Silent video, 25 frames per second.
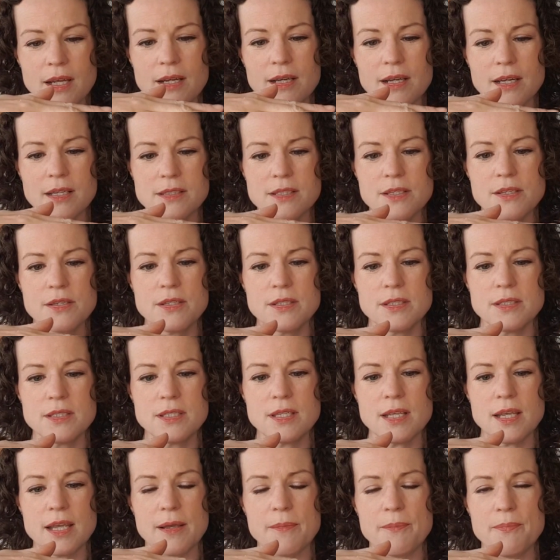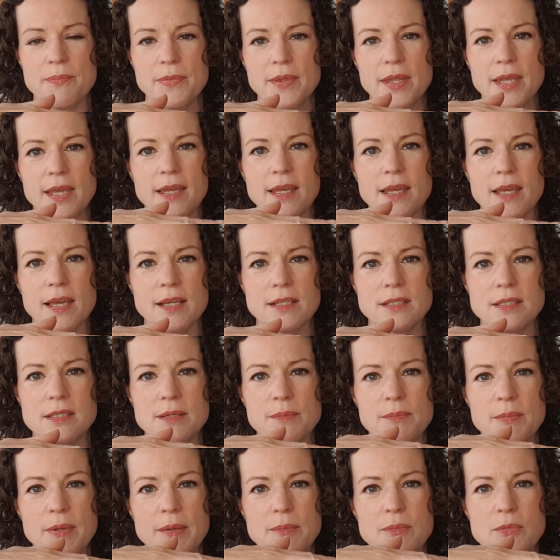And as you can see, it gets
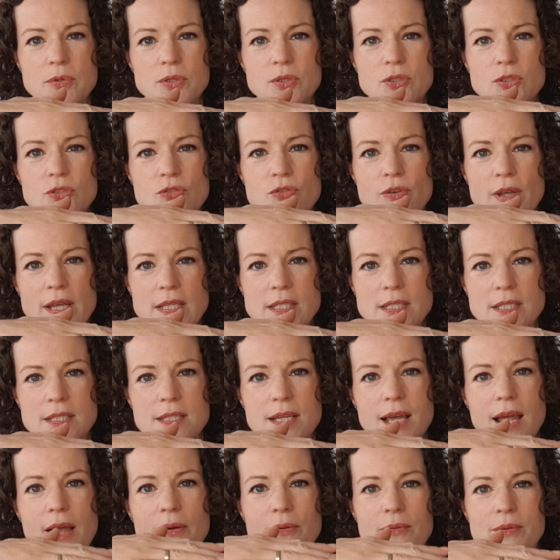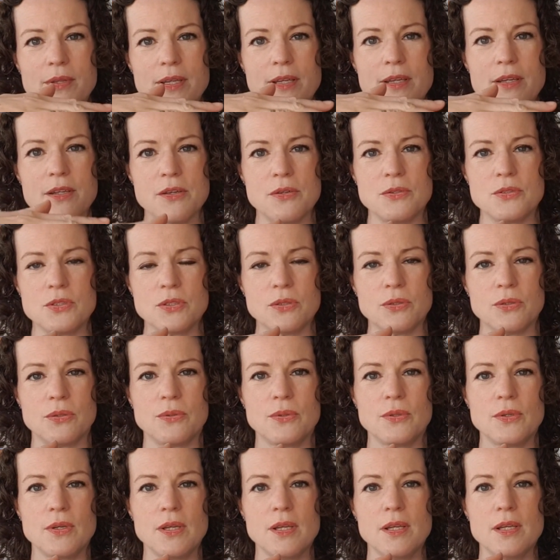a bit more straightened out than
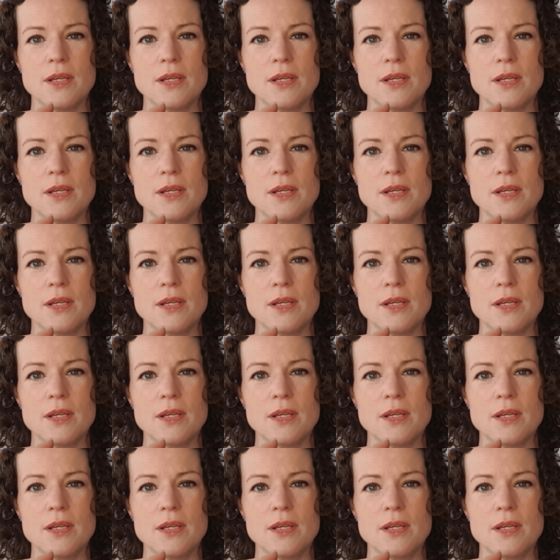usual.